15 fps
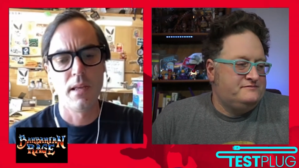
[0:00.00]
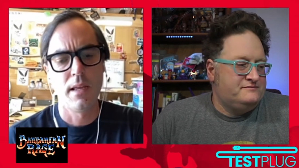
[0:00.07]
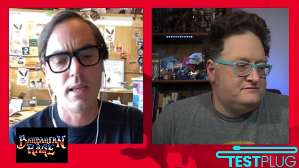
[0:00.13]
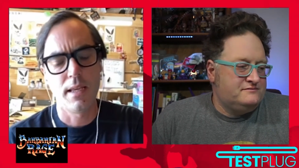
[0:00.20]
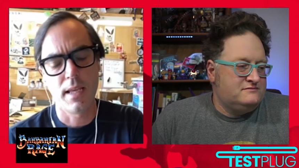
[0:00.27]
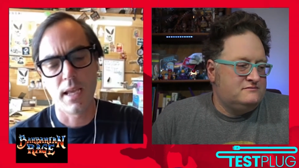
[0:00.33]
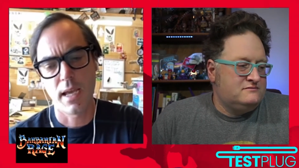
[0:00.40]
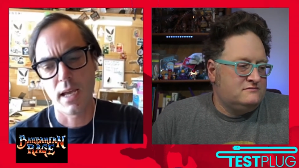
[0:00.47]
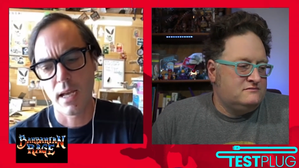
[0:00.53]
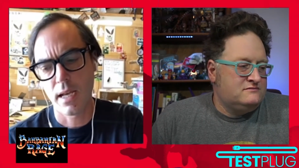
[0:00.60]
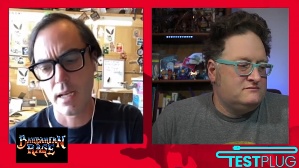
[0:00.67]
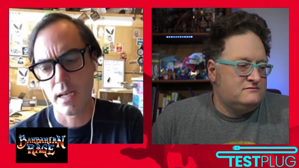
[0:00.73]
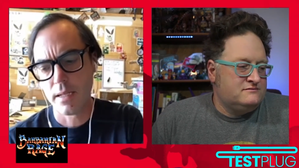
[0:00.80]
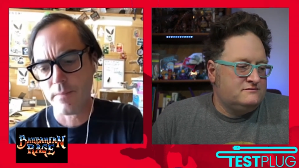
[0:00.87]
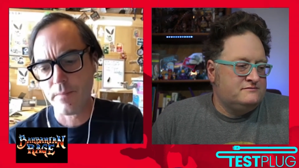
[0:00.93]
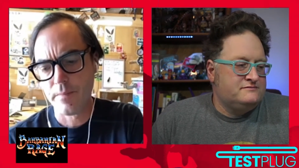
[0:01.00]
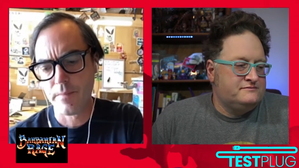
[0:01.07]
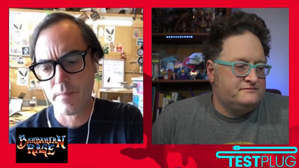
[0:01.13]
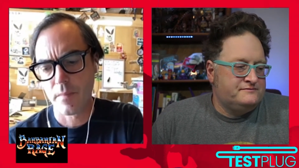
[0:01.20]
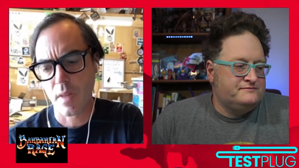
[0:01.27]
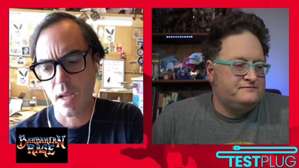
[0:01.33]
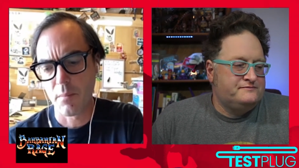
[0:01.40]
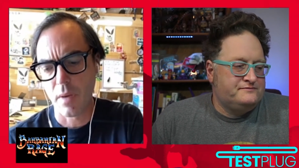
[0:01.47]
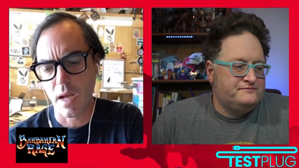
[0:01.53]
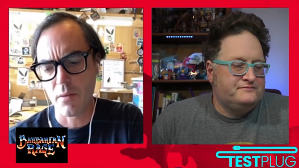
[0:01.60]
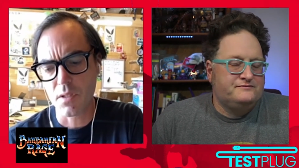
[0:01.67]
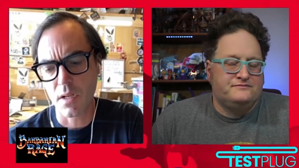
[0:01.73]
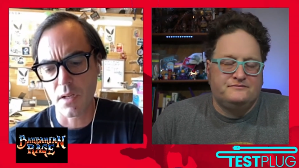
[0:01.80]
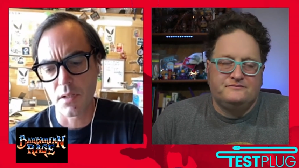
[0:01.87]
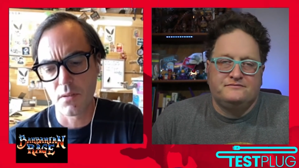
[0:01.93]
Speaker 1: yeah. I was
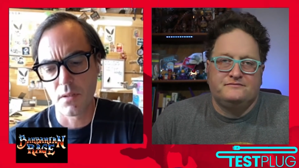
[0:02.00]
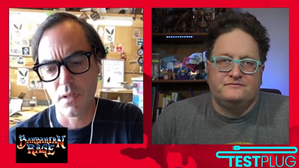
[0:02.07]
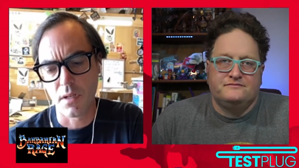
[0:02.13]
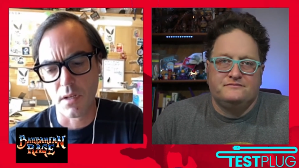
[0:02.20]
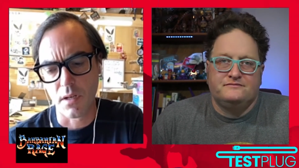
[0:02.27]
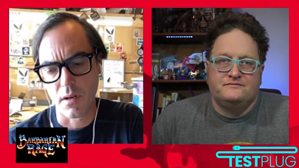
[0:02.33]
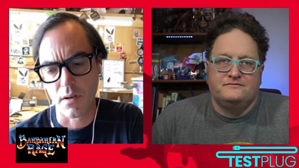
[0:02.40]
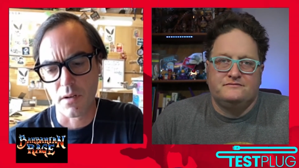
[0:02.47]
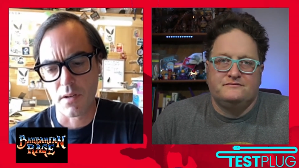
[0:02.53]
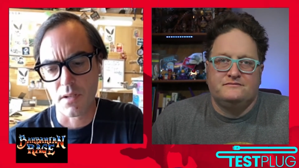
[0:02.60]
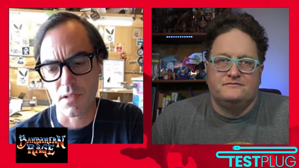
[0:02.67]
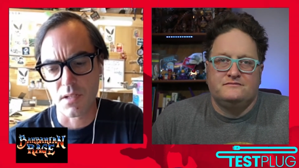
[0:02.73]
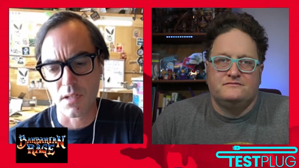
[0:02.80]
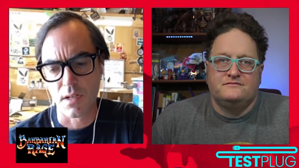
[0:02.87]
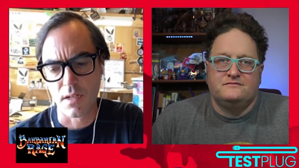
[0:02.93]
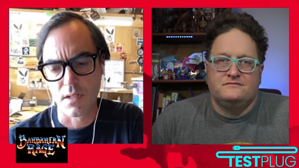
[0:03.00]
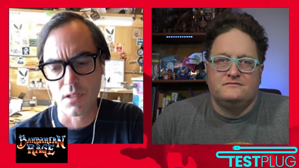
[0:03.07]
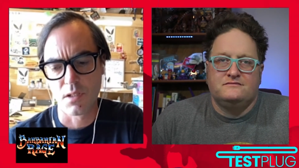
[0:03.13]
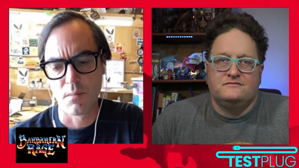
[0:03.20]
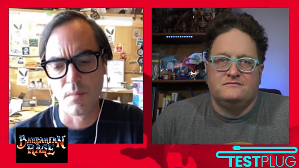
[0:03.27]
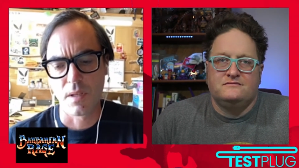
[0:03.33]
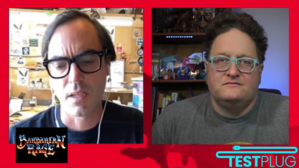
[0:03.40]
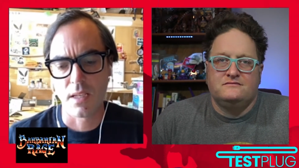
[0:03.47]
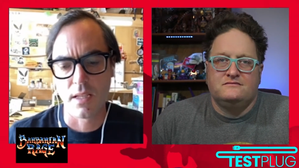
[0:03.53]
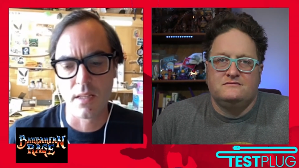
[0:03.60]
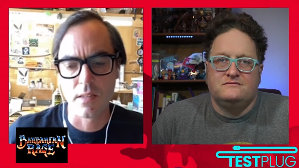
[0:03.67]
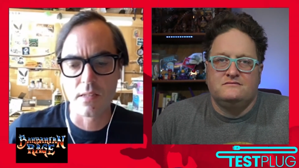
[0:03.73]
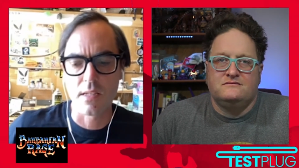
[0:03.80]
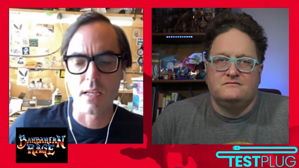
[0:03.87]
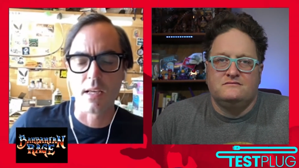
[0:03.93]
talking to an artist, uh, Jim
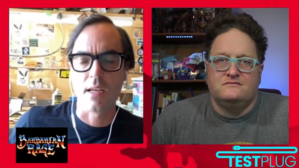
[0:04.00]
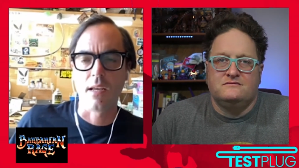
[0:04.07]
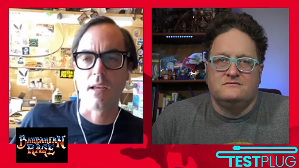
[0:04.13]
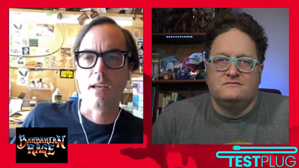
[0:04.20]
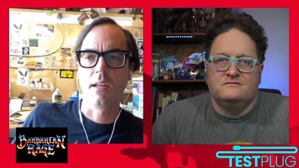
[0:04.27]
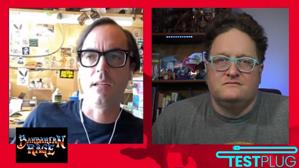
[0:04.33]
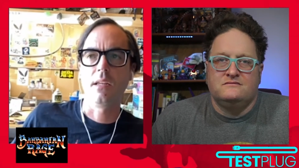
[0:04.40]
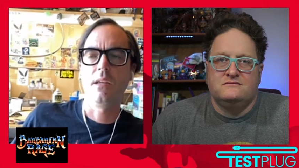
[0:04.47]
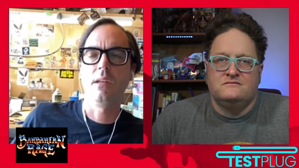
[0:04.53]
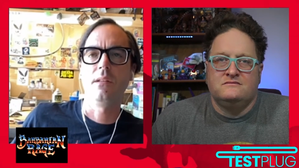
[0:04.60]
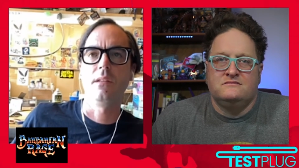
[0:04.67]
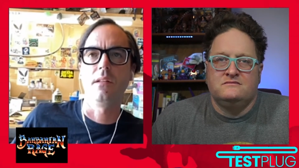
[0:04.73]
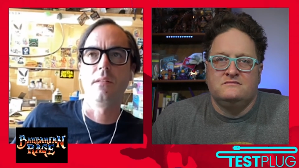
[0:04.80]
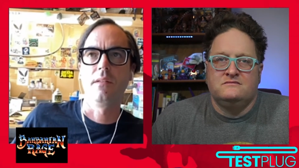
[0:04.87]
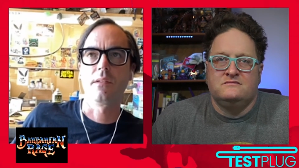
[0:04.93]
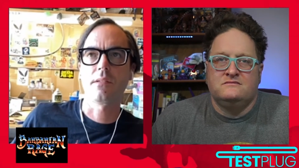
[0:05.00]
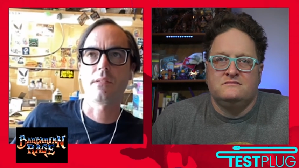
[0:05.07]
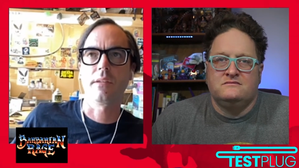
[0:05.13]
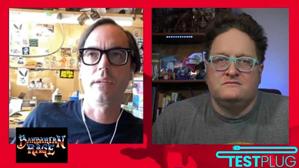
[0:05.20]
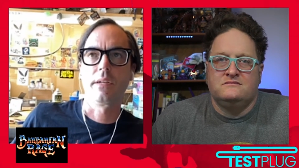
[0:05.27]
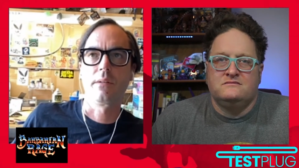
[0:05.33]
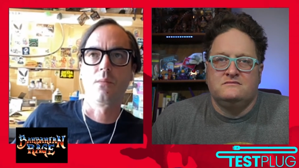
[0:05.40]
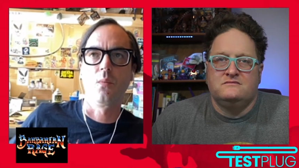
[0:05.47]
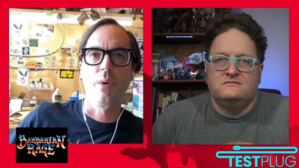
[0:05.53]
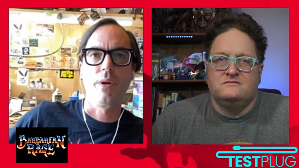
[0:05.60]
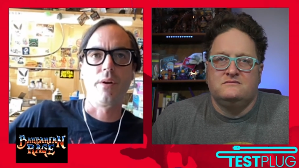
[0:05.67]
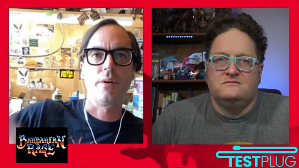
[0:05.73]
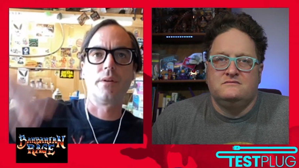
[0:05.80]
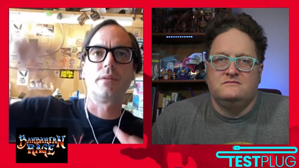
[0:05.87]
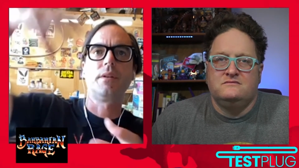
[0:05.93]
McKenzie, and he did this like
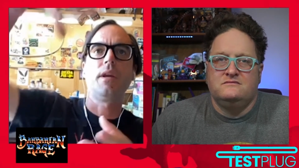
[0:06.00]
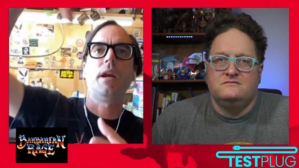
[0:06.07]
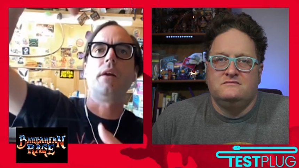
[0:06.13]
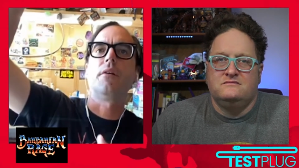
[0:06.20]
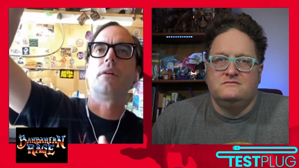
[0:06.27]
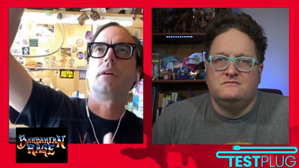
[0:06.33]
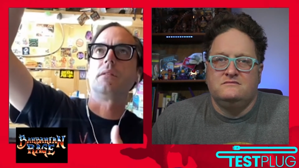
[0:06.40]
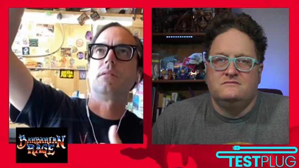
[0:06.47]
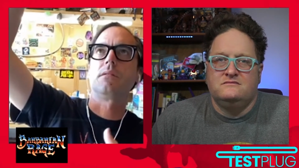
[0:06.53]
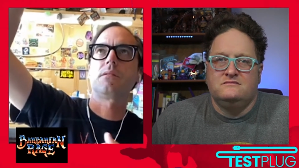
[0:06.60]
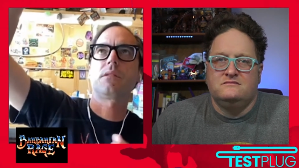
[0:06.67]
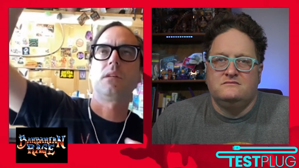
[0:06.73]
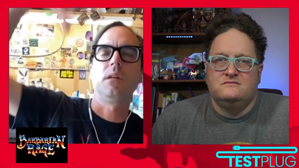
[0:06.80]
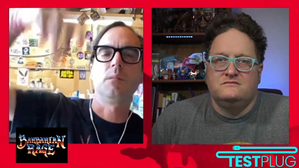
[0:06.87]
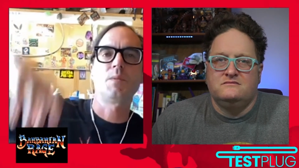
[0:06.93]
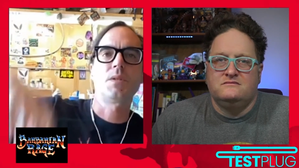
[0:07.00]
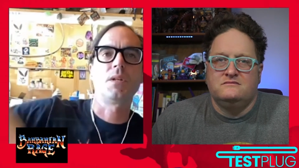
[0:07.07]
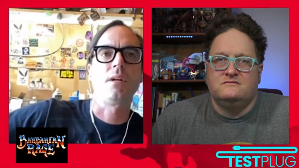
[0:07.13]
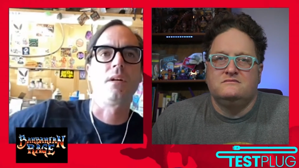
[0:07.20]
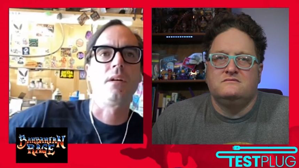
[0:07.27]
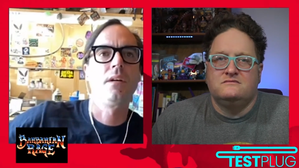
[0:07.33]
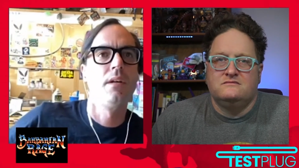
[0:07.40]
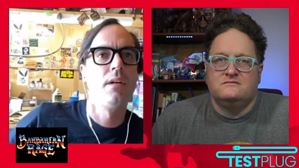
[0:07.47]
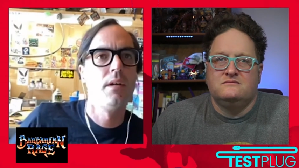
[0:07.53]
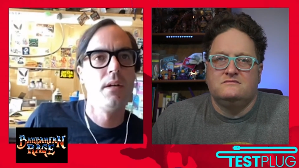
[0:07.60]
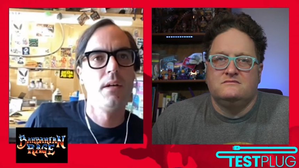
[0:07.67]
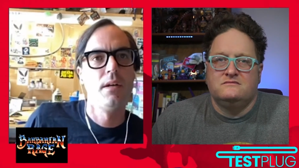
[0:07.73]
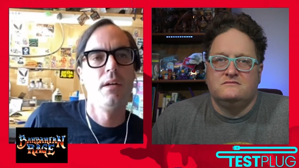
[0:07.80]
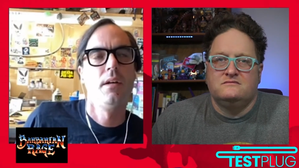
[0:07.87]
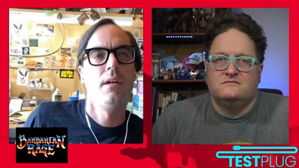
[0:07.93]
weird carrot sculpture.
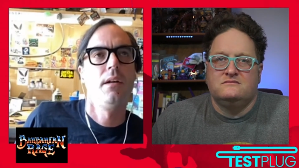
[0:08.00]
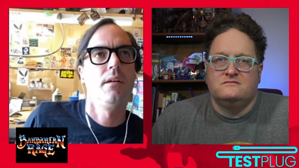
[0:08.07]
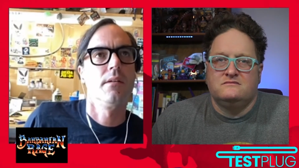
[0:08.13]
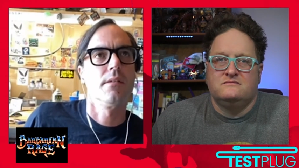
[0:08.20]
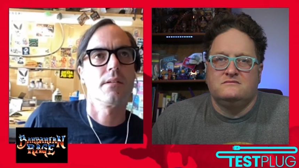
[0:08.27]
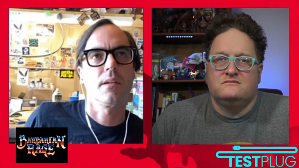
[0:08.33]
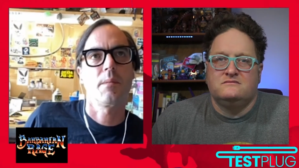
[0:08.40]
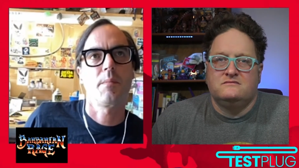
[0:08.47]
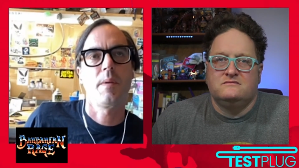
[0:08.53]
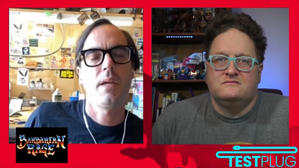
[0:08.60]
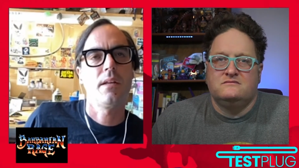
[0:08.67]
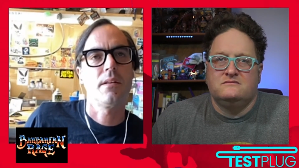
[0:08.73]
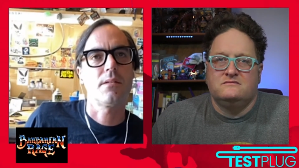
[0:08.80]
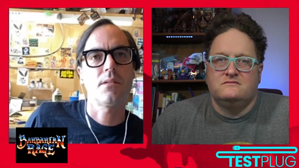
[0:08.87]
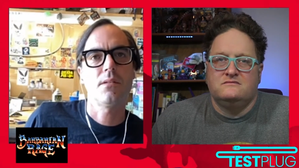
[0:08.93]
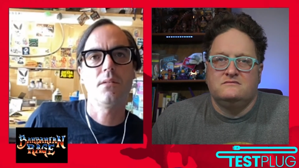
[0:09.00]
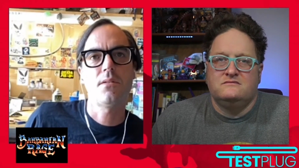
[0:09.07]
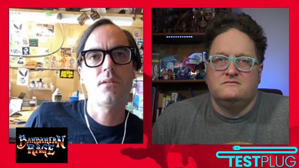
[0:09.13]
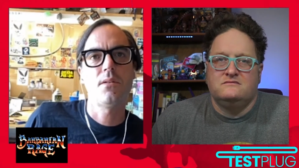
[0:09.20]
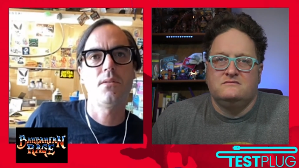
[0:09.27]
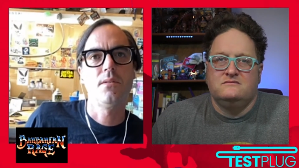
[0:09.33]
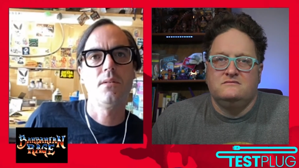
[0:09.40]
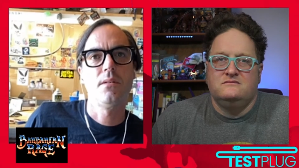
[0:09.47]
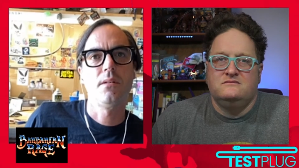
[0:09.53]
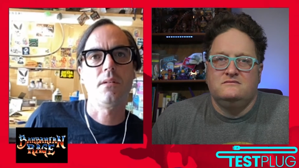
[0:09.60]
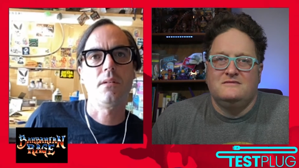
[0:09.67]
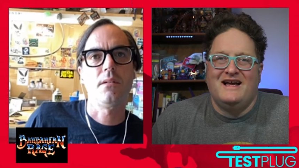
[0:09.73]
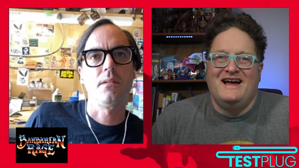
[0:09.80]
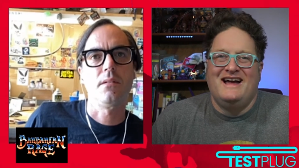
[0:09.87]
And I was like, man, it's so cool.